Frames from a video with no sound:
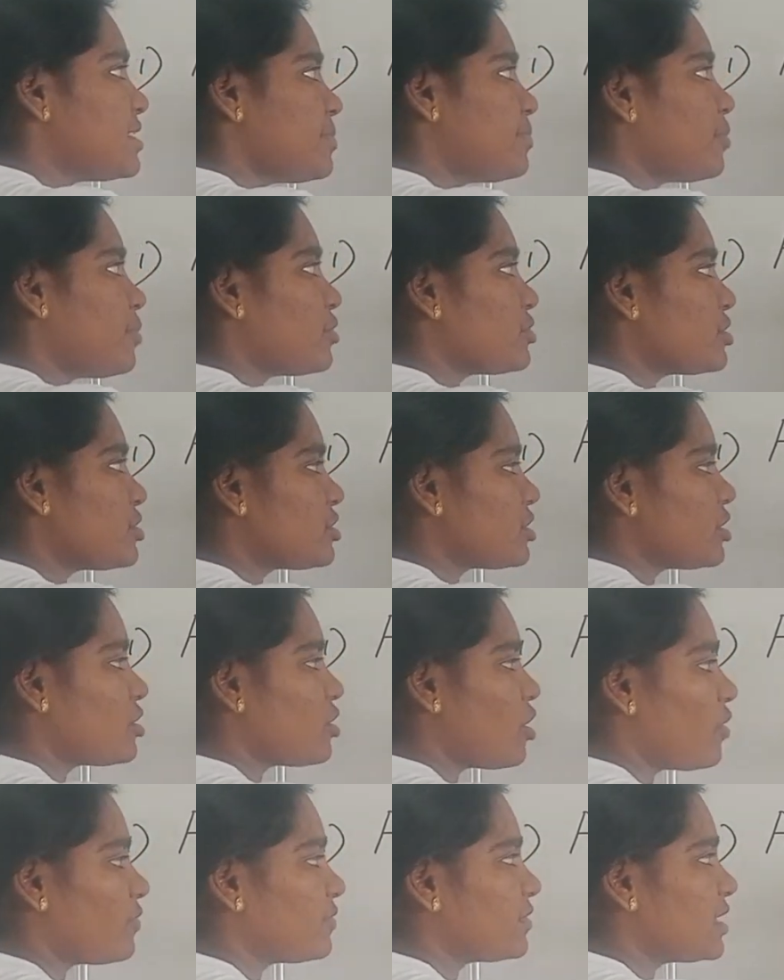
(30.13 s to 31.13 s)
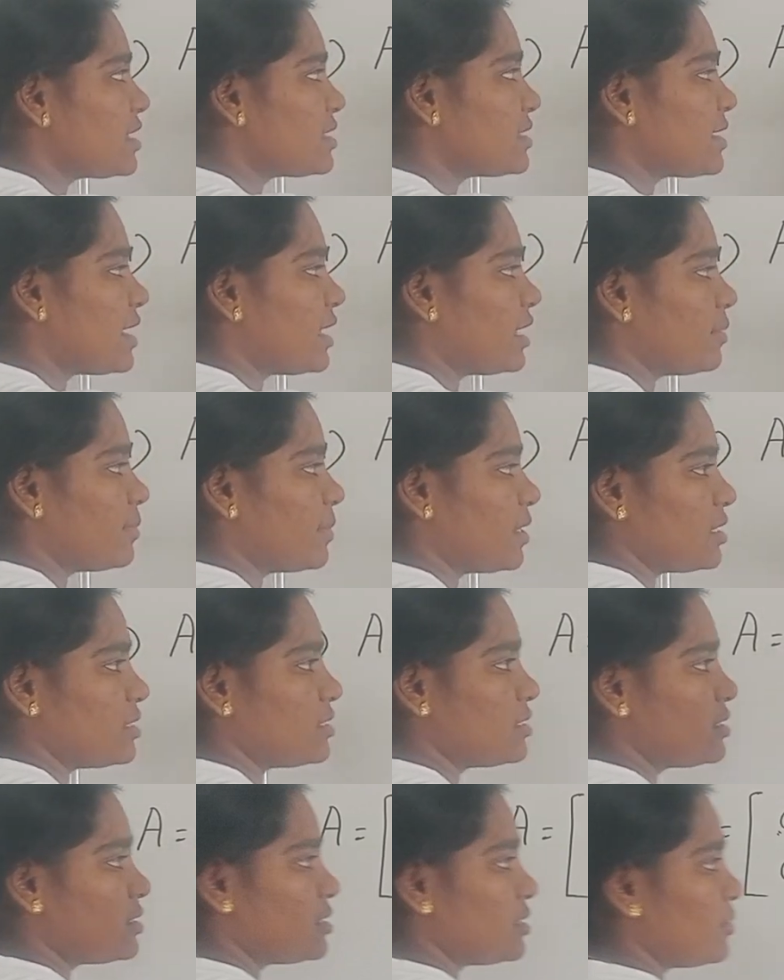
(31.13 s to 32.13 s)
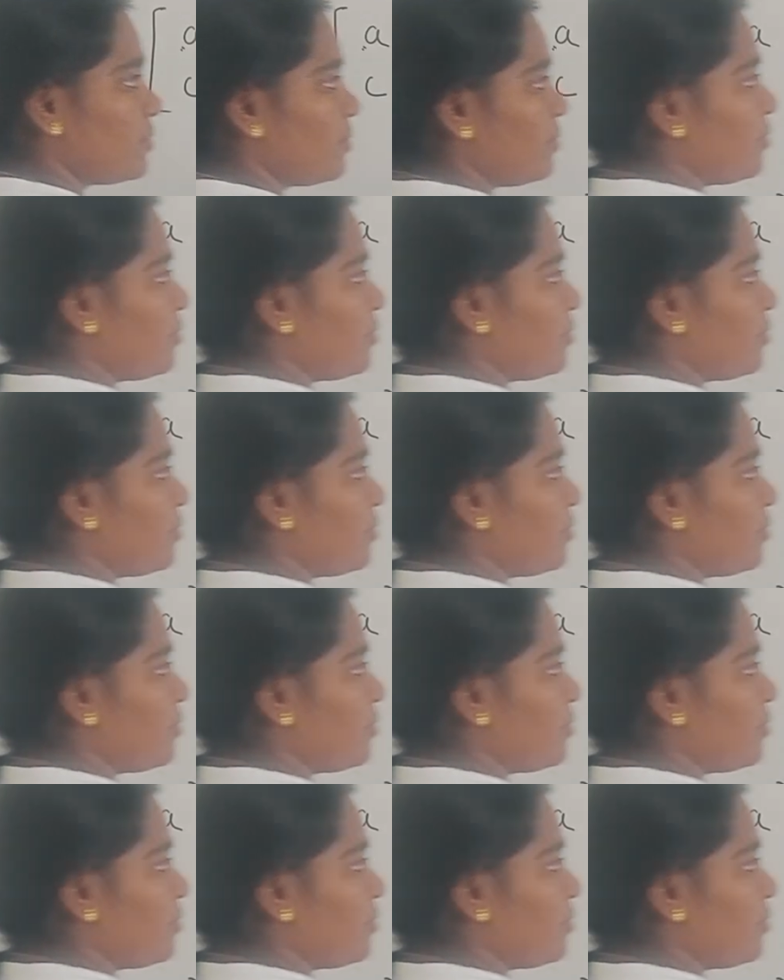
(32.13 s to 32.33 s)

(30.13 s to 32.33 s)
the position of these elements.